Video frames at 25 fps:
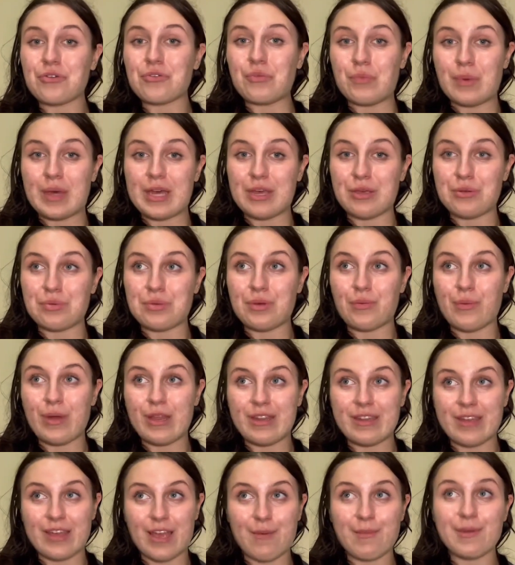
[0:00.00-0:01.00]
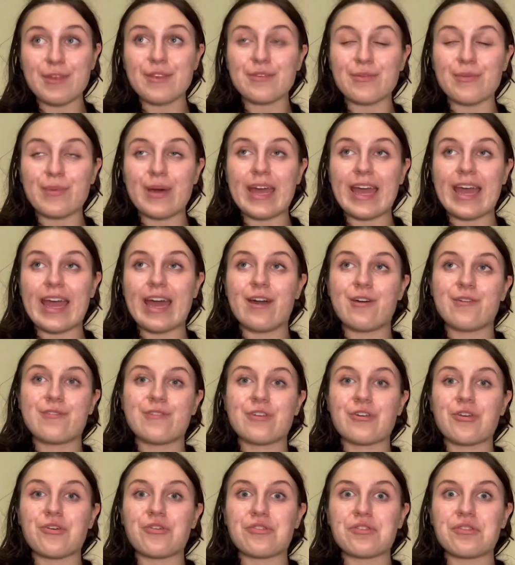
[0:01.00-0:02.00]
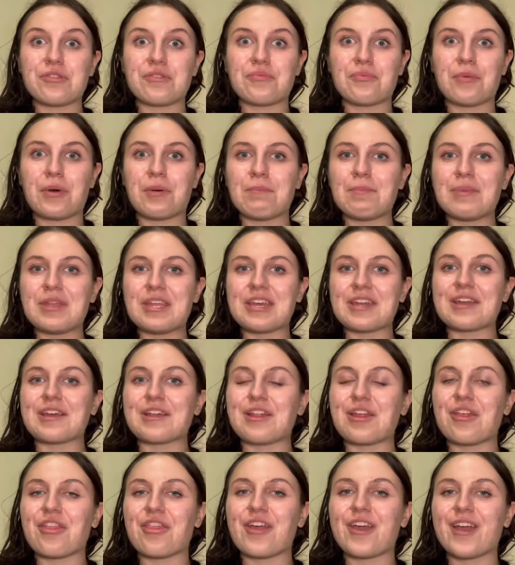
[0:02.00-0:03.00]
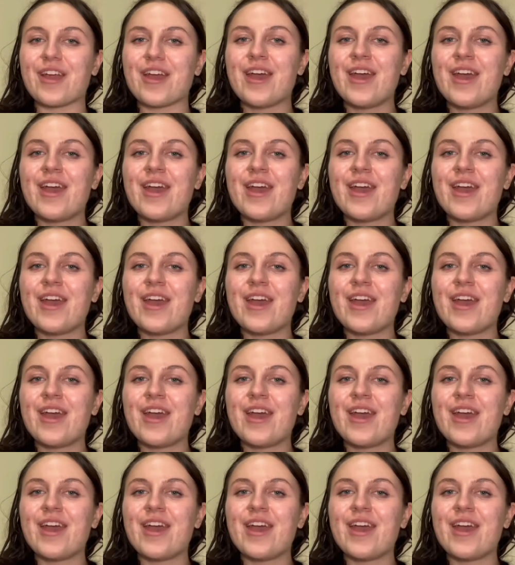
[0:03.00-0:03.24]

where she went to Chemist Warehouse and got this one particular thing,